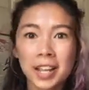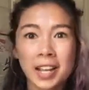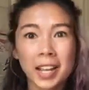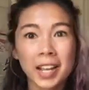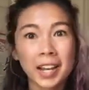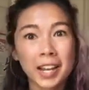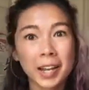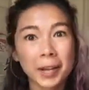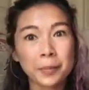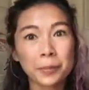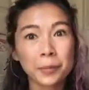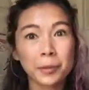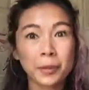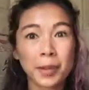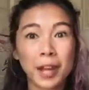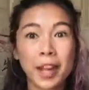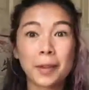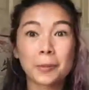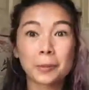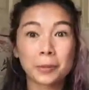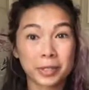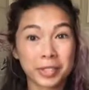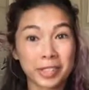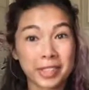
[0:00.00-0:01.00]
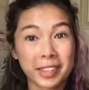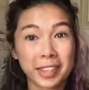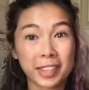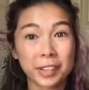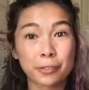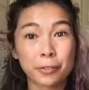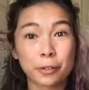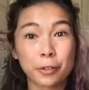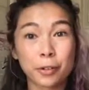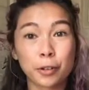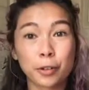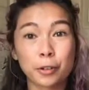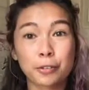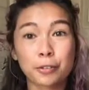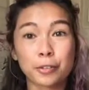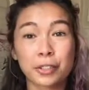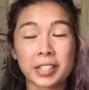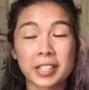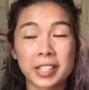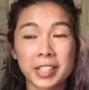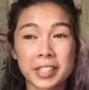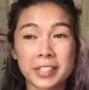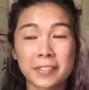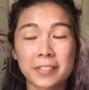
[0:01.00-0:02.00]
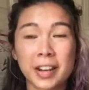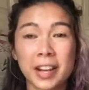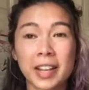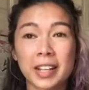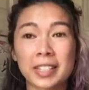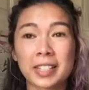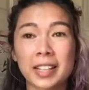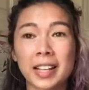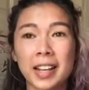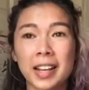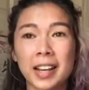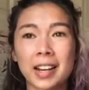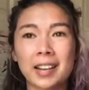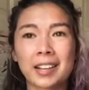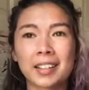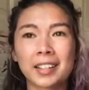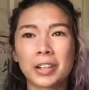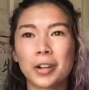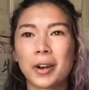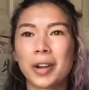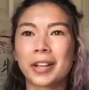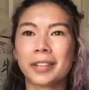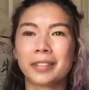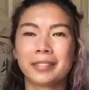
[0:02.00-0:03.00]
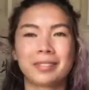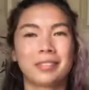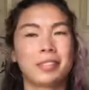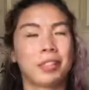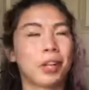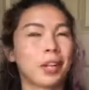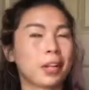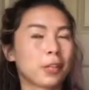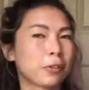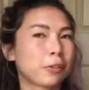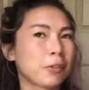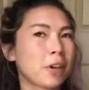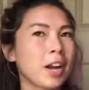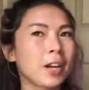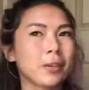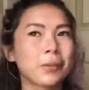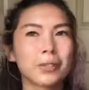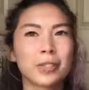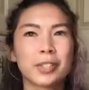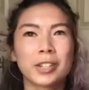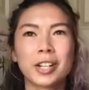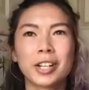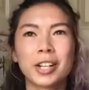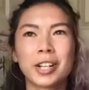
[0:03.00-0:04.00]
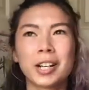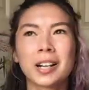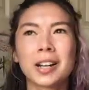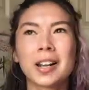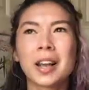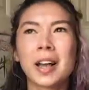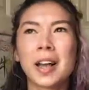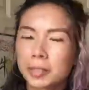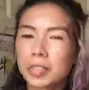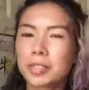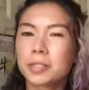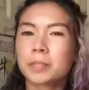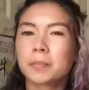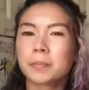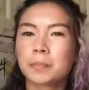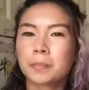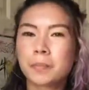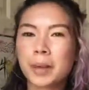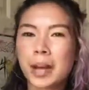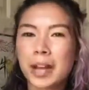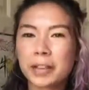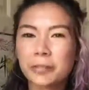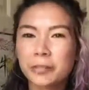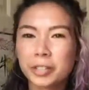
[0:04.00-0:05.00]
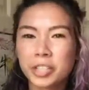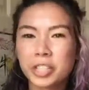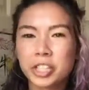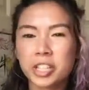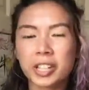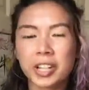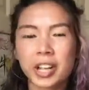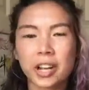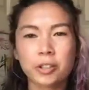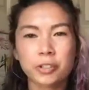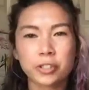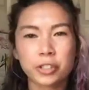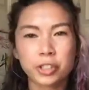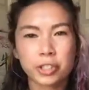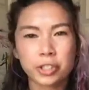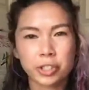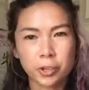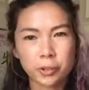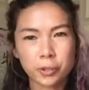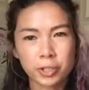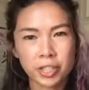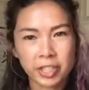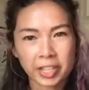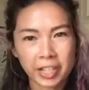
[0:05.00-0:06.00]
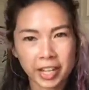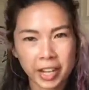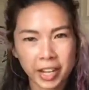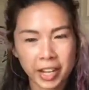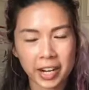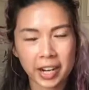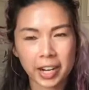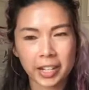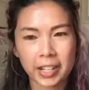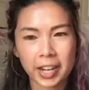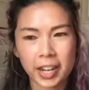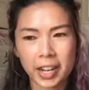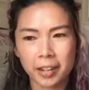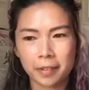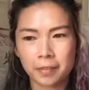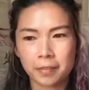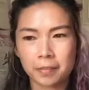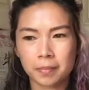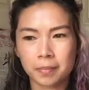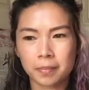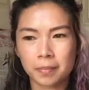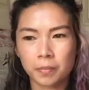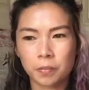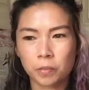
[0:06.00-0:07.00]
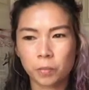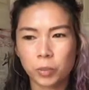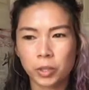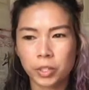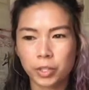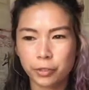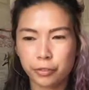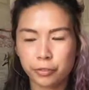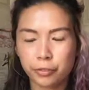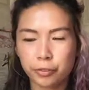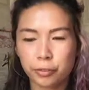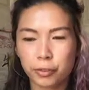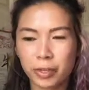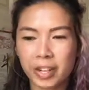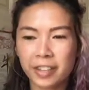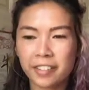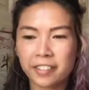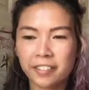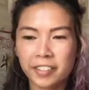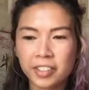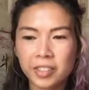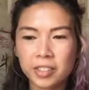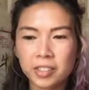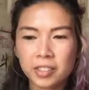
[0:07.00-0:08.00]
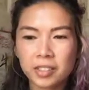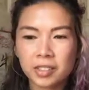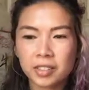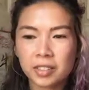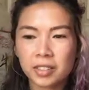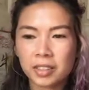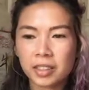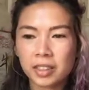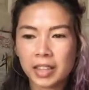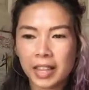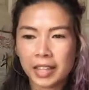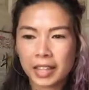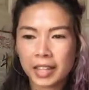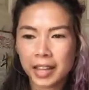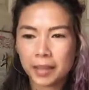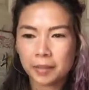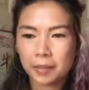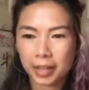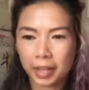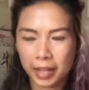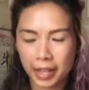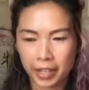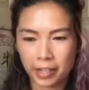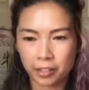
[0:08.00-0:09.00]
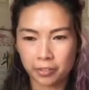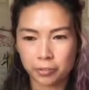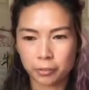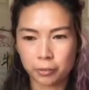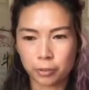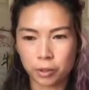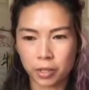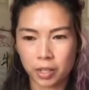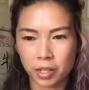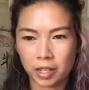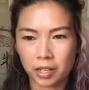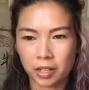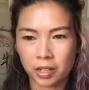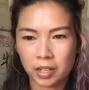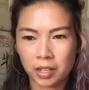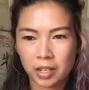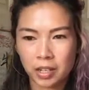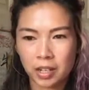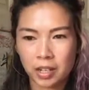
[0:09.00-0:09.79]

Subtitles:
And I'm really thankful for this friend. And you know, I cried with her, but by reaching out, she showed she cared. And when I feel like I'm cared for,